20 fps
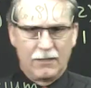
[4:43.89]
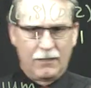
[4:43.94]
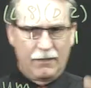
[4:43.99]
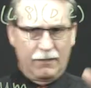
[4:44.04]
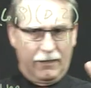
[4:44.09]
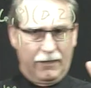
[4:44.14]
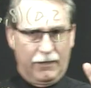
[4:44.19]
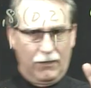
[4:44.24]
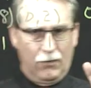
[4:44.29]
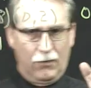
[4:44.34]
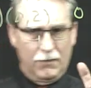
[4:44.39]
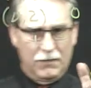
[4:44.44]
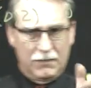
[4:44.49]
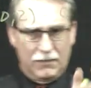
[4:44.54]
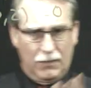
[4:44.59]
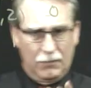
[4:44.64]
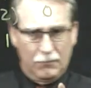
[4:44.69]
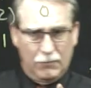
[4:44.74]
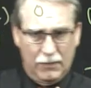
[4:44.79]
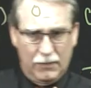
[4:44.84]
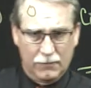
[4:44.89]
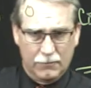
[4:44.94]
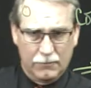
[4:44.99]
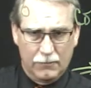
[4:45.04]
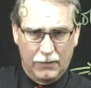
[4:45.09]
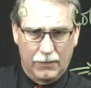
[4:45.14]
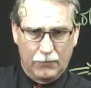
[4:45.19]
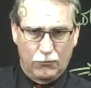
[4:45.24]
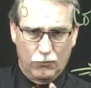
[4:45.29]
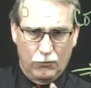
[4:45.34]
They always come in
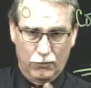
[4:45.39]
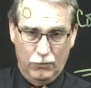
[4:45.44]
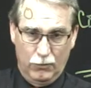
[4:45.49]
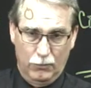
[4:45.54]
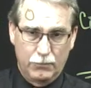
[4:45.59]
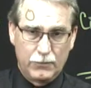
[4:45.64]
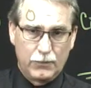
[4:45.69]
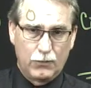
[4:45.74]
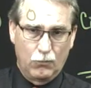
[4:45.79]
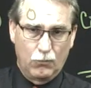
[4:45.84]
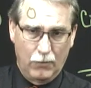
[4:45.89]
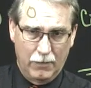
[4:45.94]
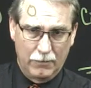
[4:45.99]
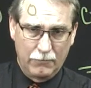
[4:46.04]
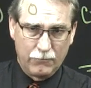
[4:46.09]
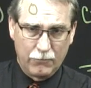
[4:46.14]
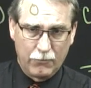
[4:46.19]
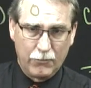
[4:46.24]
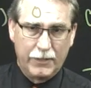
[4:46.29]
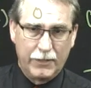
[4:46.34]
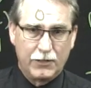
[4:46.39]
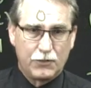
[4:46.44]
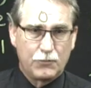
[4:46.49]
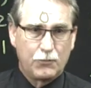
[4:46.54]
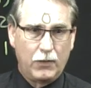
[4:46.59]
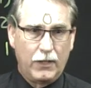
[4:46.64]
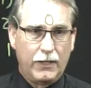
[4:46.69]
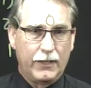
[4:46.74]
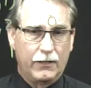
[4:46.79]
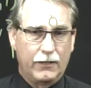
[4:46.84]
groups, one for each
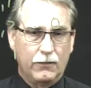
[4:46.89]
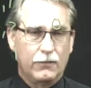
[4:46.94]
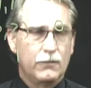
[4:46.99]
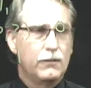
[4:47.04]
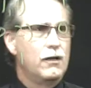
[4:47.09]
player,